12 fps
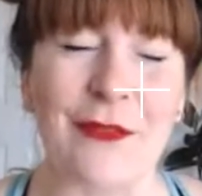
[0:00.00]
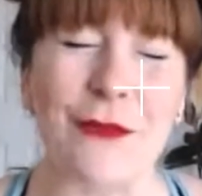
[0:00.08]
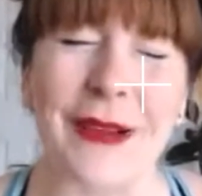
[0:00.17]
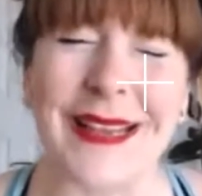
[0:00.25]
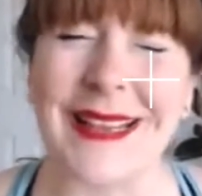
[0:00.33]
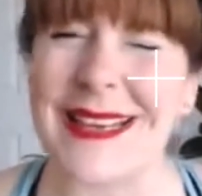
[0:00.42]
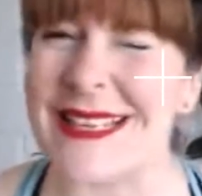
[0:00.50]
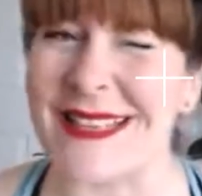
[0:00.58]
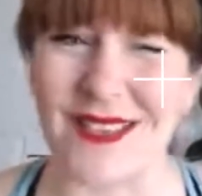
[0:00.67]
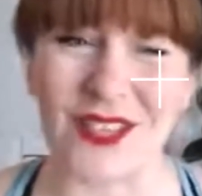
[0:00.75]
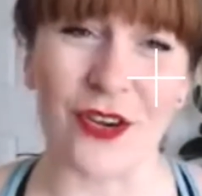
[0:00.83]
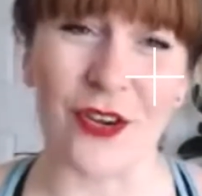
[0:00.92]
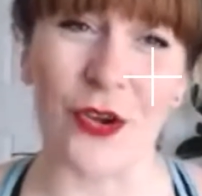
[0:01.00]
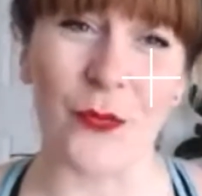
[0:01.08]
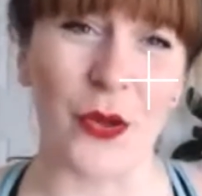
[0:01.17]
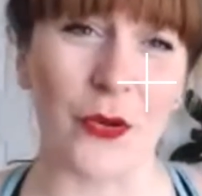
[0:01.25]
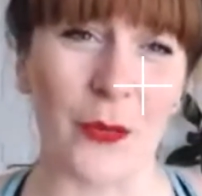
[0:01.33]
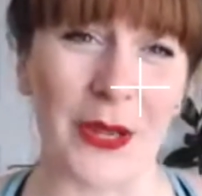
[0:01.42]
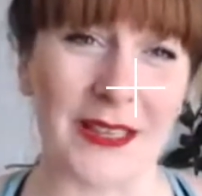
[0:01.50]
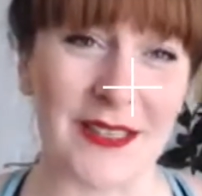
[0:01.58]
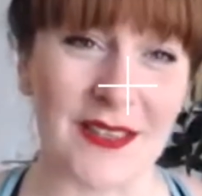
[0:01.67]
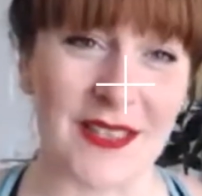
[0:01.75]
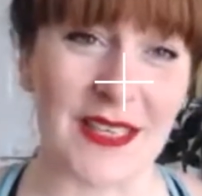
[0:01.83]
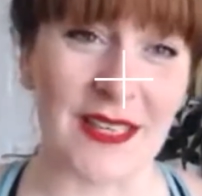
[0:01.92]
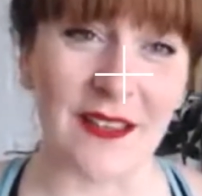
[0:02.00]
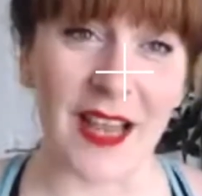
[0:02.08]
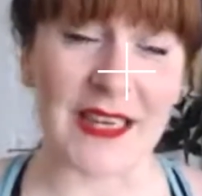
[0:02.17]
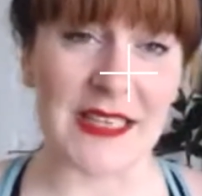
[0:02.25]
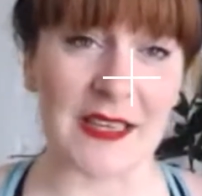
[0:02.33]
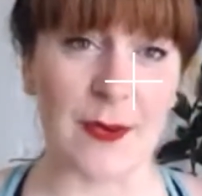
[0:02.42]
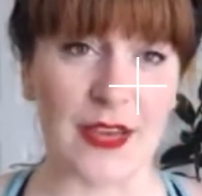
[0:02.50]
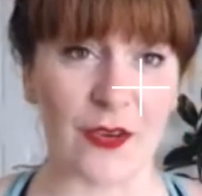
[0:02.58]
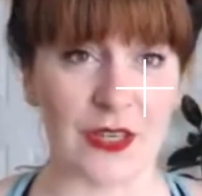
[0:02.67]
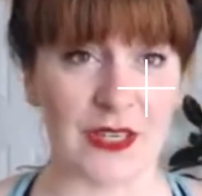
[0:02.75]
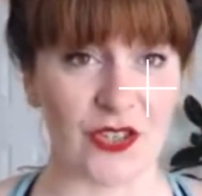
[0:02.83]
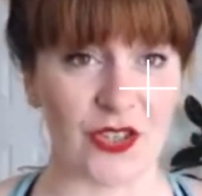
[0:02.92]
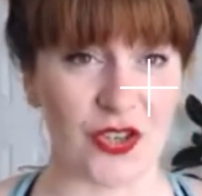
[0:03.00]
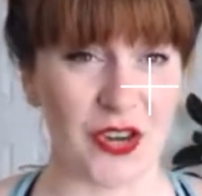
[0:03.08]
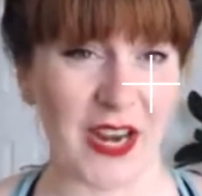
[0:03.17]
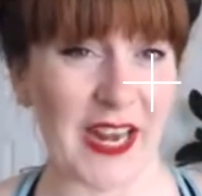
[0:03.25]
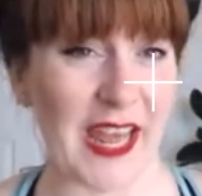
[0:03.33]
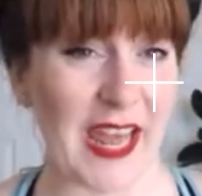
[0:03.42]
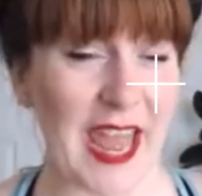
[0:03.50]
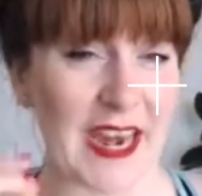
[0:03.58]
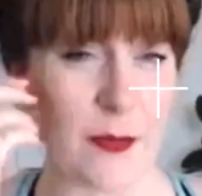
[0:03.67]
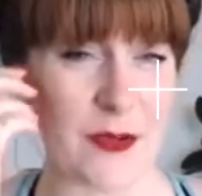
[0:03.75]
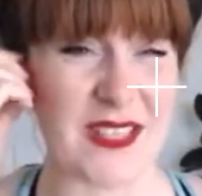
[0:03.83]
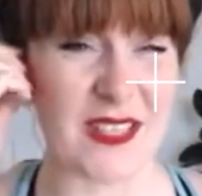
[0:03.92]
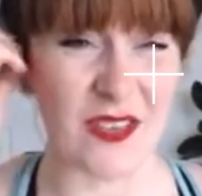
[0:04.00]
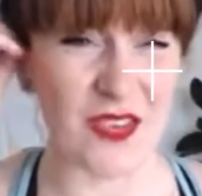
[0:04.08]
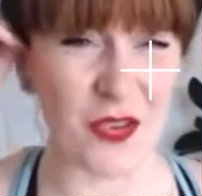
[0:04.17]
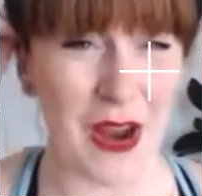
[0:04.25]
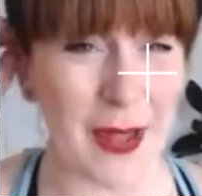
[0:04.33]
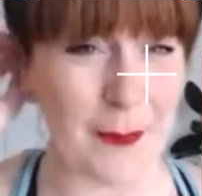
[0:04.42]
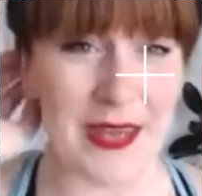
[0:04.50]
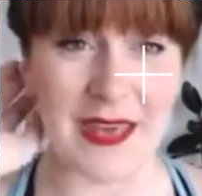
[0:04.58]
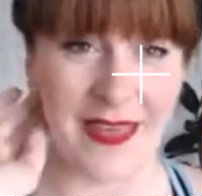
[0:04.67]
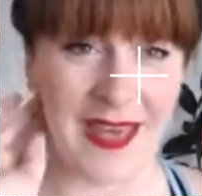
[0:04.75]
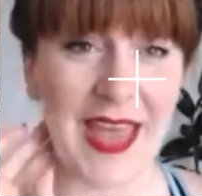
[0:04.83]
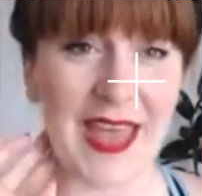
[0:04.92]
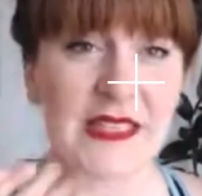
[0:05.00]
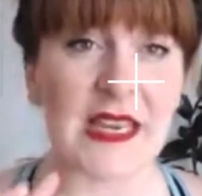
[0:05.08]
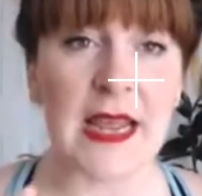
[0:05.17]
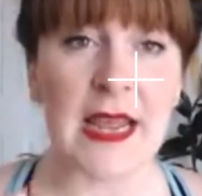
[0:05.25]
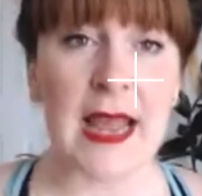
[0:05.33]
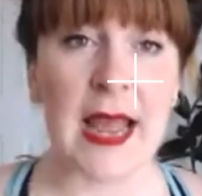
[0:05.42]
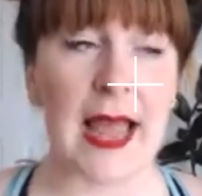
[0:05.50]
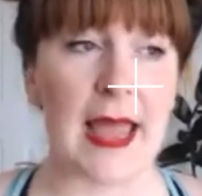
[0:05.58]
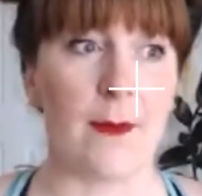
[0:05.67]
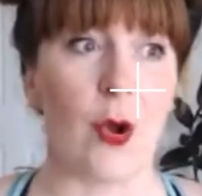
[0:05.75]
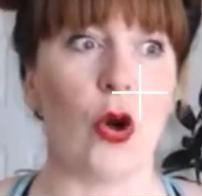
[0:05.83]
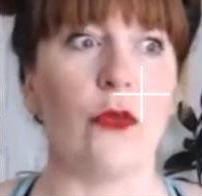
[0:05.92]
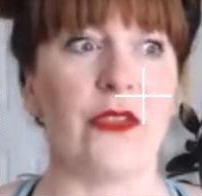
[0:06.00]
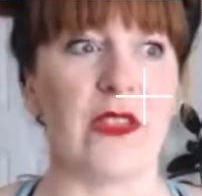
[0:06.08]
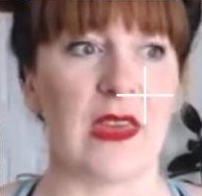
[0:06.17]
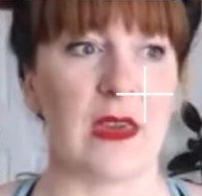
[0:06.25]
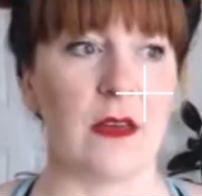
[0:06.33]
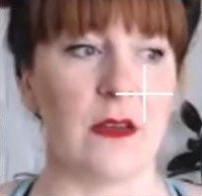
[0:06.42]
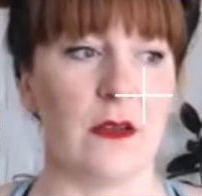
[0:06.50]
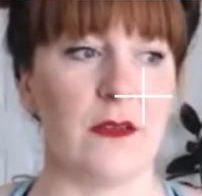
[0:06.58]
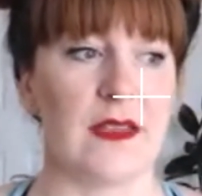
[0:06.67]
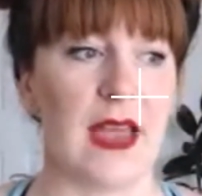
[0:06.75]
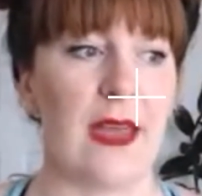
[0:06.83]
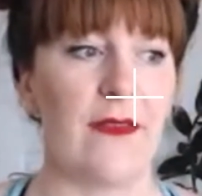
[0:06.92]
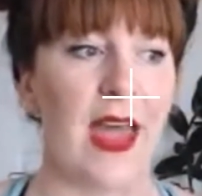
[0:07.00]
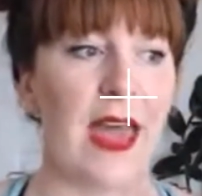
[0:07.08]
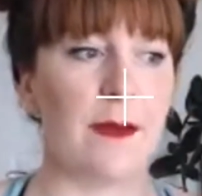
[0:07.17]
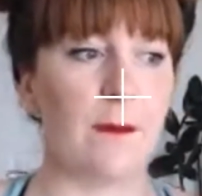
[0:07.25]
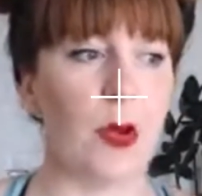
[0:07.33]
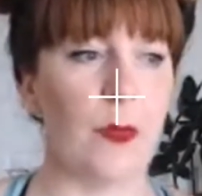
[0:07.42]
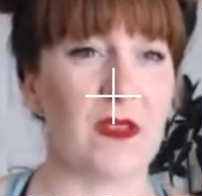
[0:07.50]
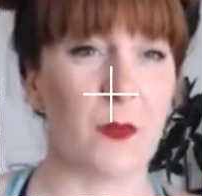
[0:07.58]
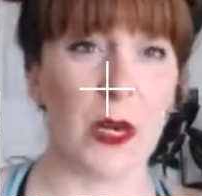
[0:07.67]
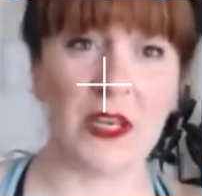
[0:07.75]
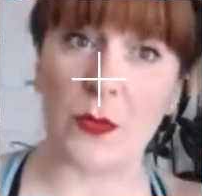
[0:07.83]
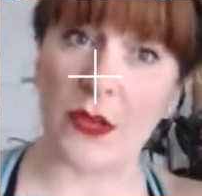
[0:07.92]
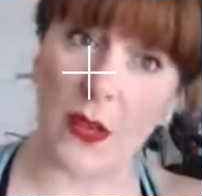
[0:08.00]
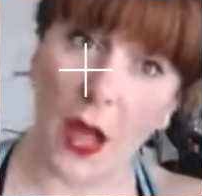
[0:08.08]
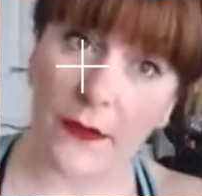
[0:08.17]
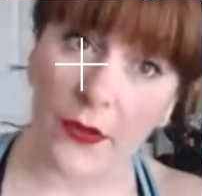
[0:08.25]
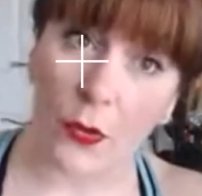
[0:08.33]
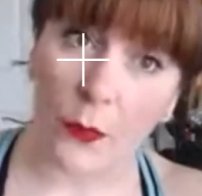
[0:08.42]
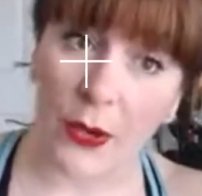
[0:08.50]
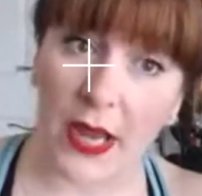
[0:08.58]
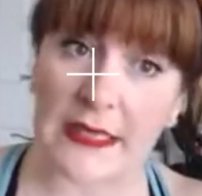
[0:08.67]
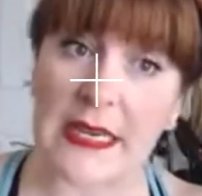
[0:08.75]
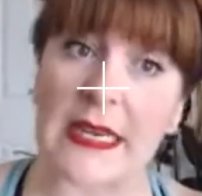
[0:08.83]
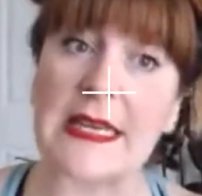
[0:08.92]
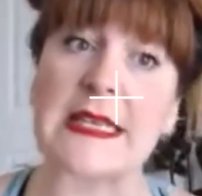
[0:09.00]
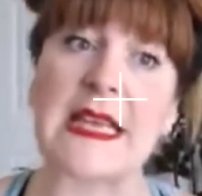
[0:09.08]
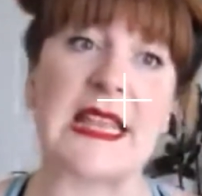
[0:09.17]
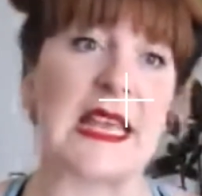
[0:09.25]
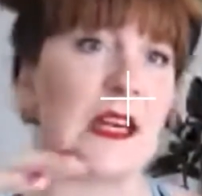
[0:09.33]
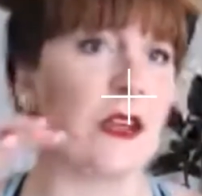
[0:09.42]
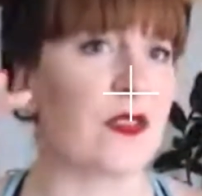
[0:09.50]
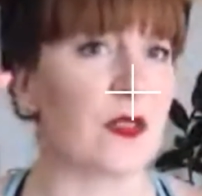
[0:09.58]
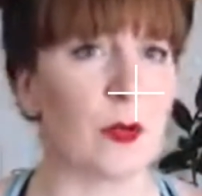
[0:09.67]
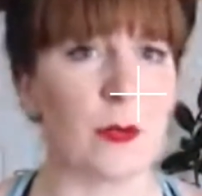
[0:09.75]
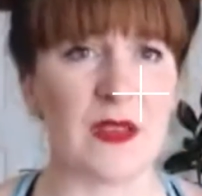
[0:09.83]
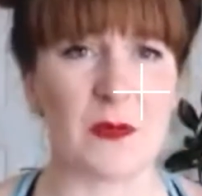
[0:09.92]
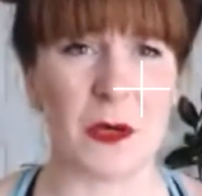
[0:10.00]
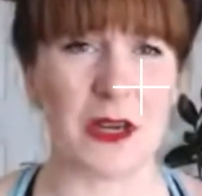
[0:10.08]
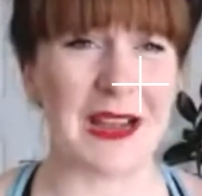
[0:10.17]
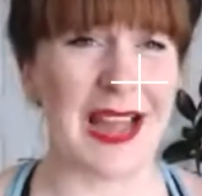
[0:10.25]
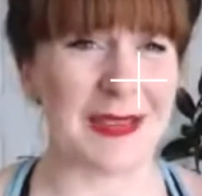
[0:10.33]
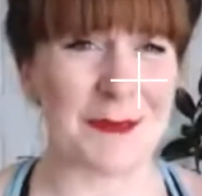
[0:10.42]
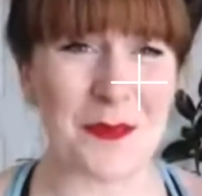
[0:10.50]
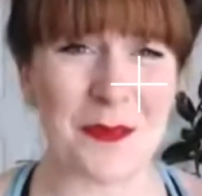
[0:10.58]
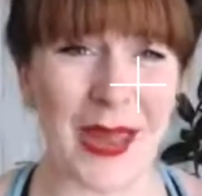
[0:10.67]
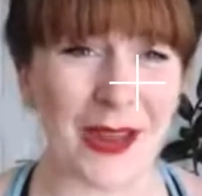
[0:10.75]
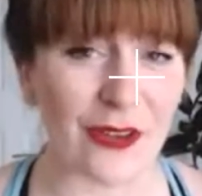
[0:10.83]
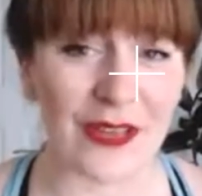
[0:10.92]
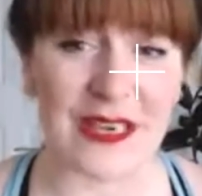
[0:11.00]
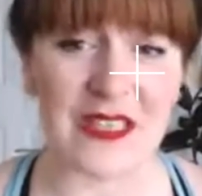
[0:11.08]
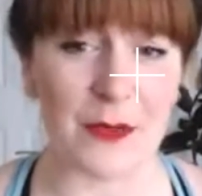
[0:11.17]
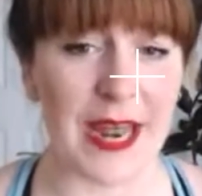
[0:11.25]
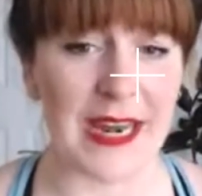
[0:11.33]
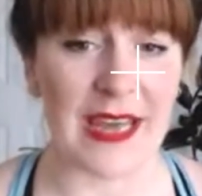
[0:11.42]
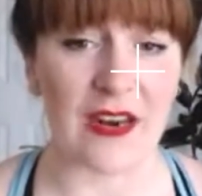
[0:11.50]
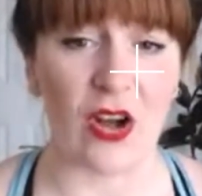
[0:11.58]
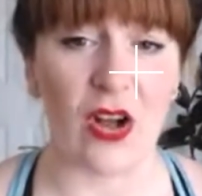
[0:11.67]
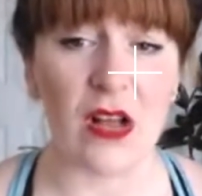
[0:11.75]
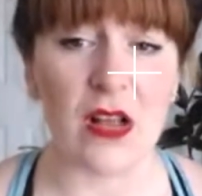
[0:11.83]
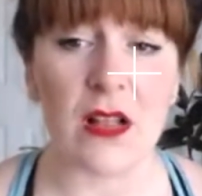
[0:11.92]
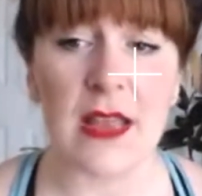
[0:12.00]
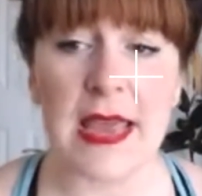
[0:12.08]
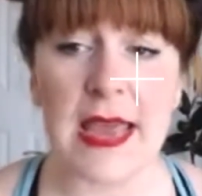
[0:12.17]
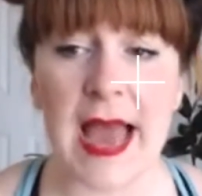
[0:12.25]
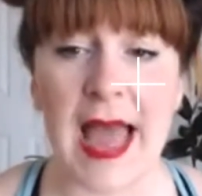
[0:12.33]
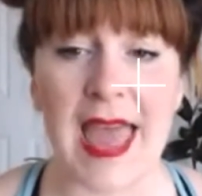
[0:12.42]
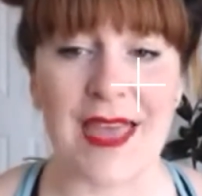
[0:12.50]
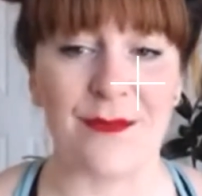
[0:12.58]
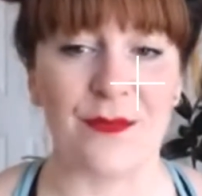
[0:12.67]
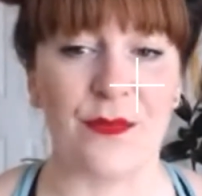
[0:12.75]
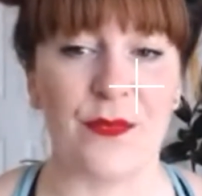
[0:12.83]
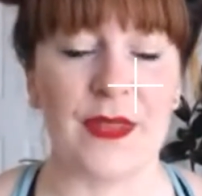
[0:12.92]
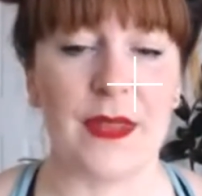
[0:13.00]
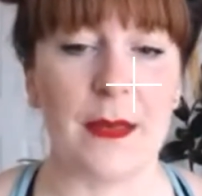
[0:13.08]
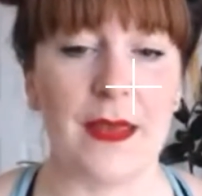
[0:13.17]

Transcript: I really didn't start a home yoga practice till I did my yoga teacher training, and it was still scrappy at that. Over the years, I've had moments where I do a lot of home practice, and then also moments where I barely do any at all. My